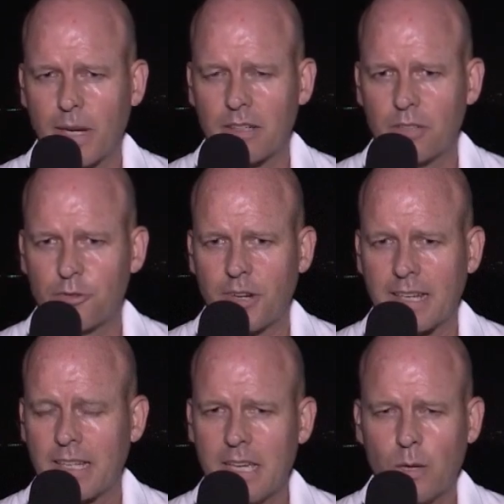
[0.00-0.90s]
back on
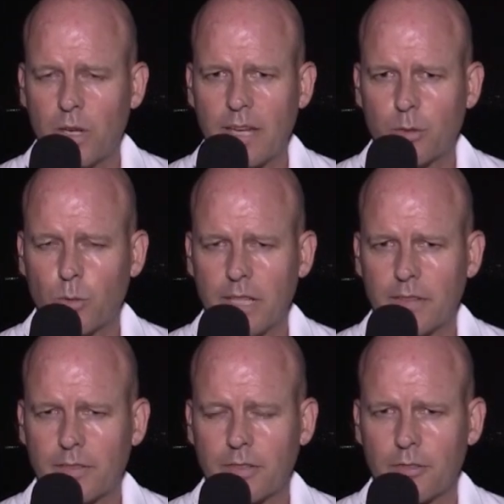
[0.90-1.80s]
track, we never will
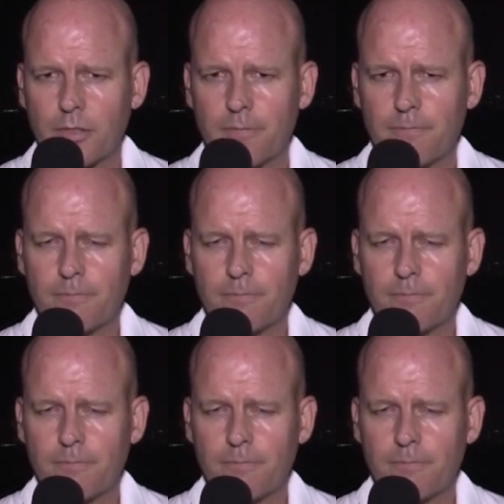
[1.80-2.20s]
in this country.